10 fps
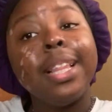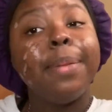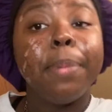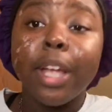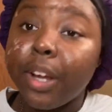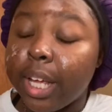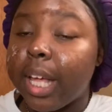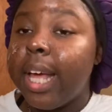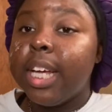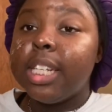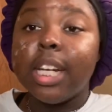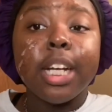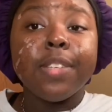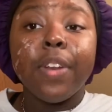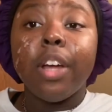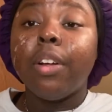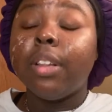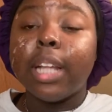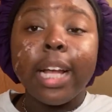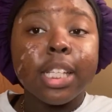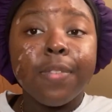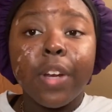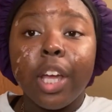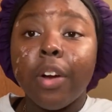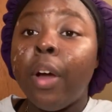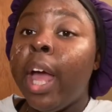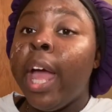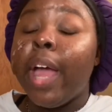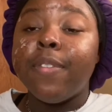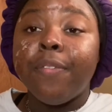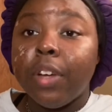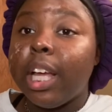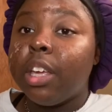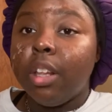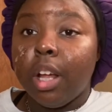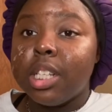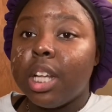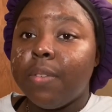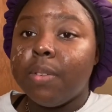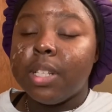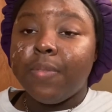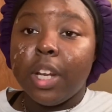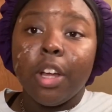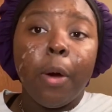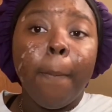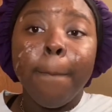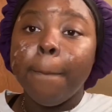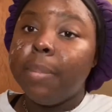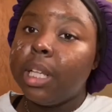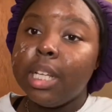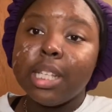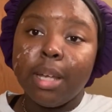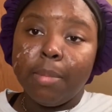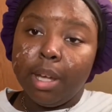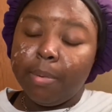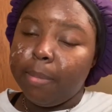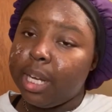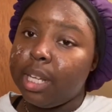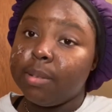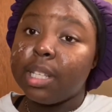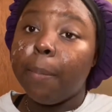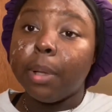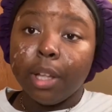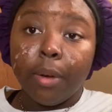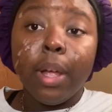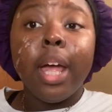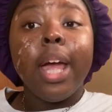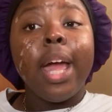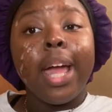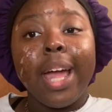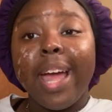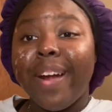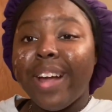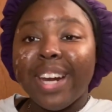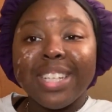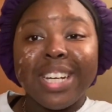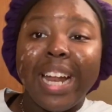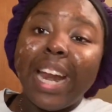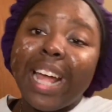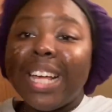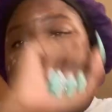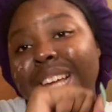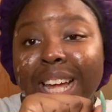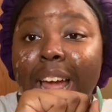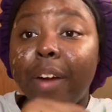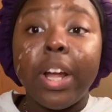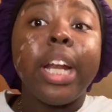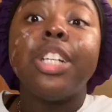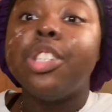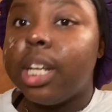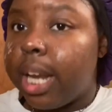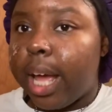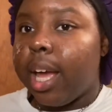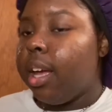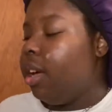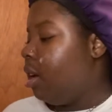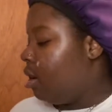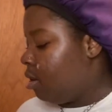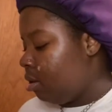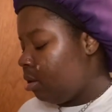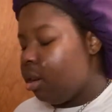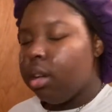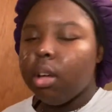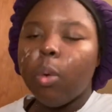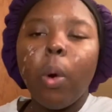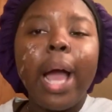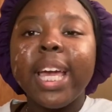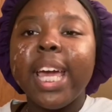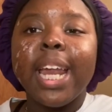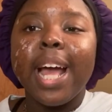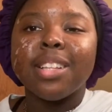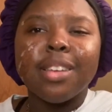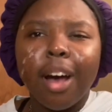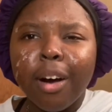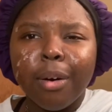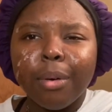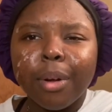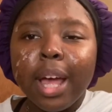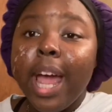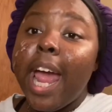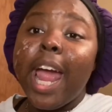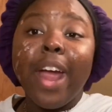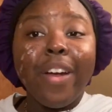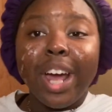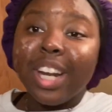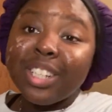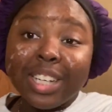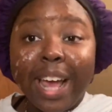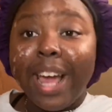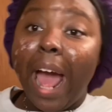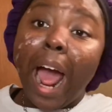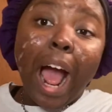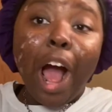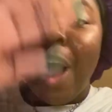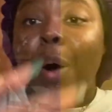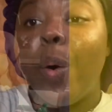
Period. Share this video, like this video. If you feel like you learned something from this video, please hit me up in my DMs down below. And Ariana Janae. Why can't I talk? Ariana Janae. Out.